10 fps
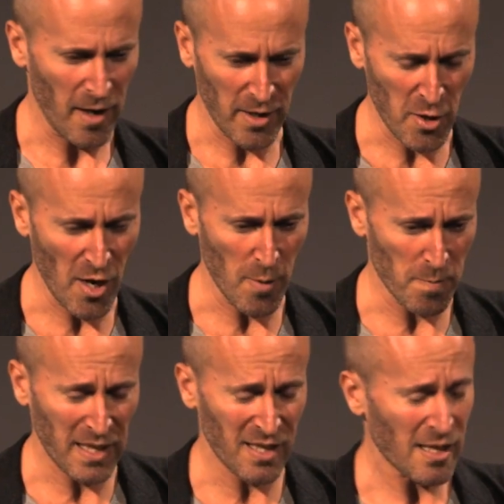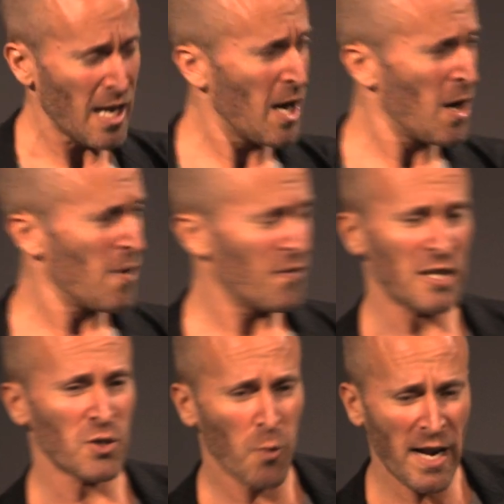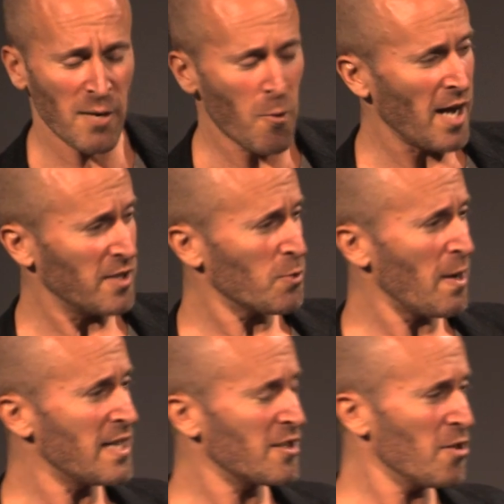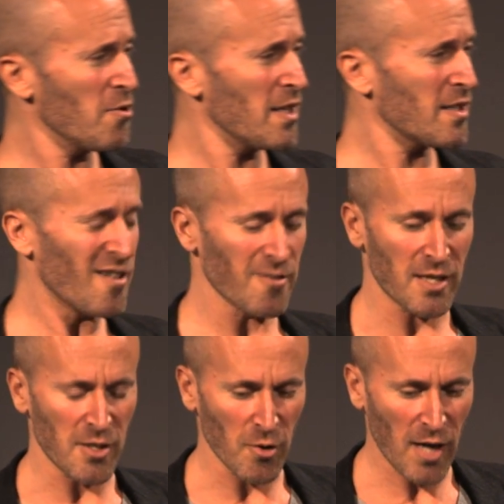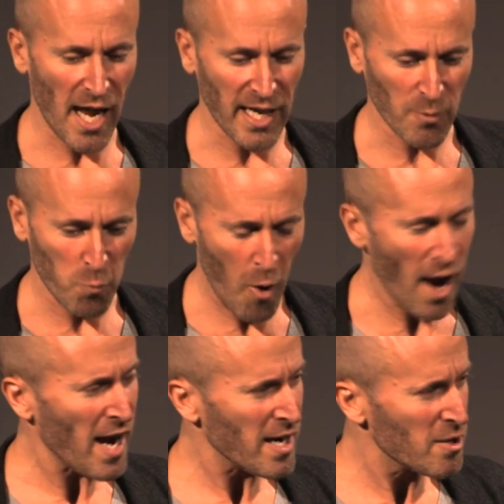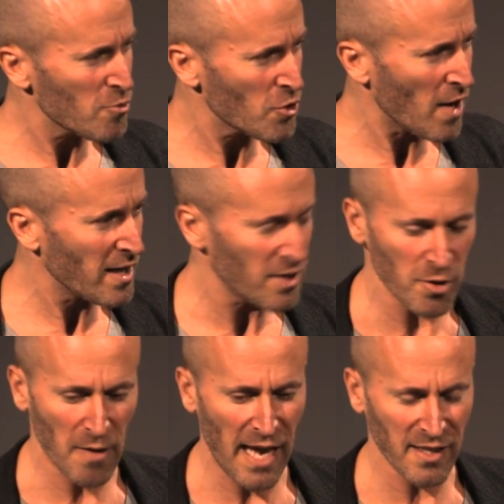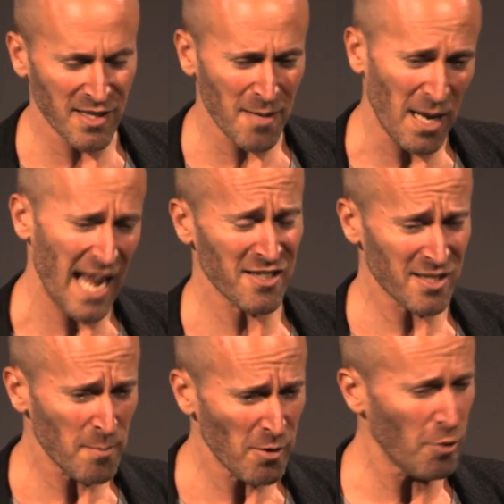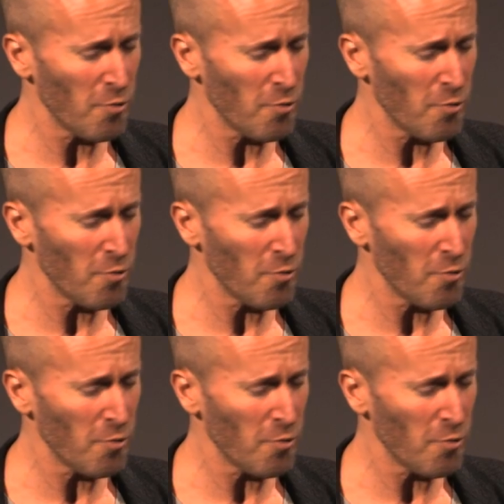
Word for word: you know, because they're 21, 22 years old, and you're like, why are you trying to do Hans Zimmer? Hans Zimmer